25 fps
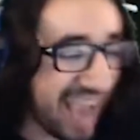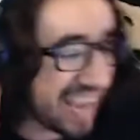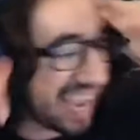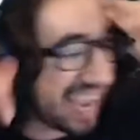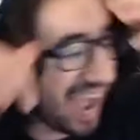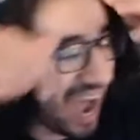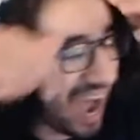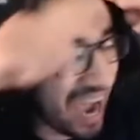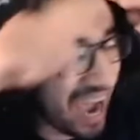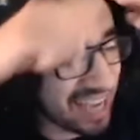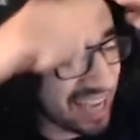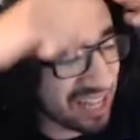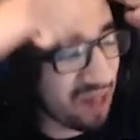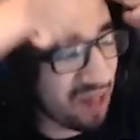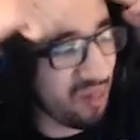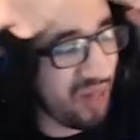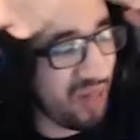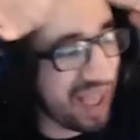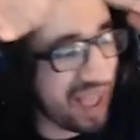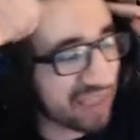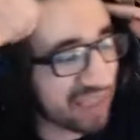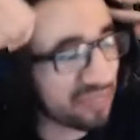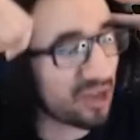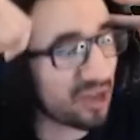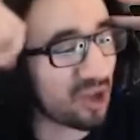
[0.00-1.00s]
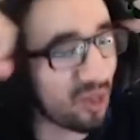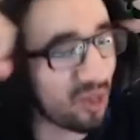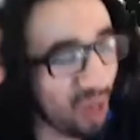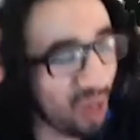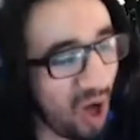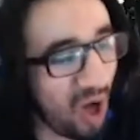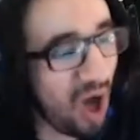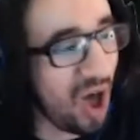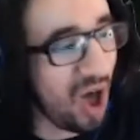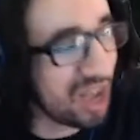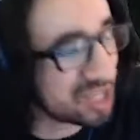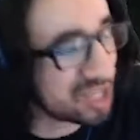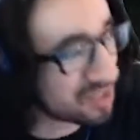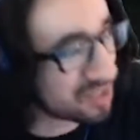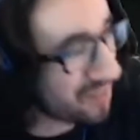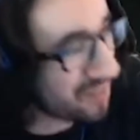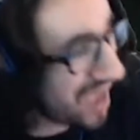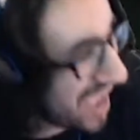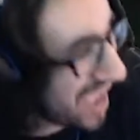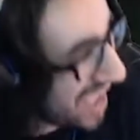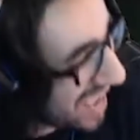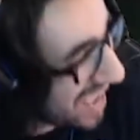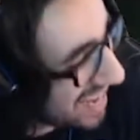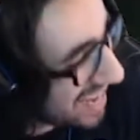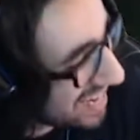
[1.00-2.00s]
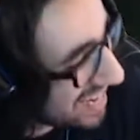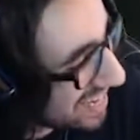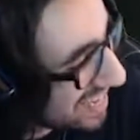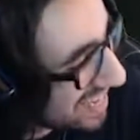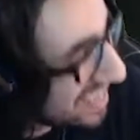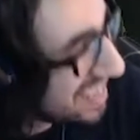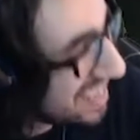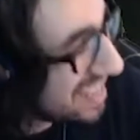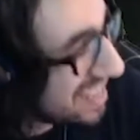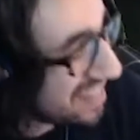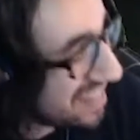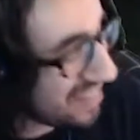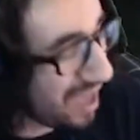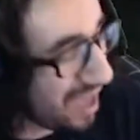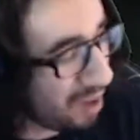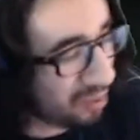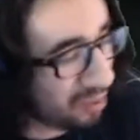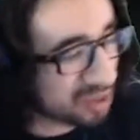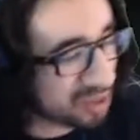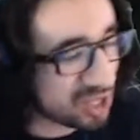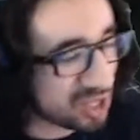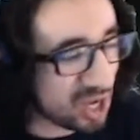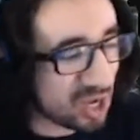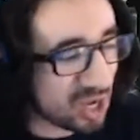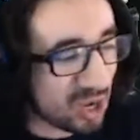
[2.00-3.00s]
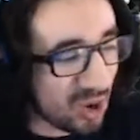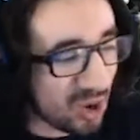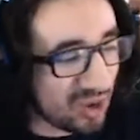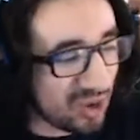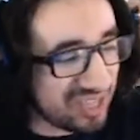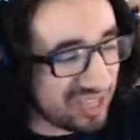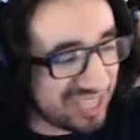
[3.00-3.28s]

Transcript: kind of like the claws, man. That was a good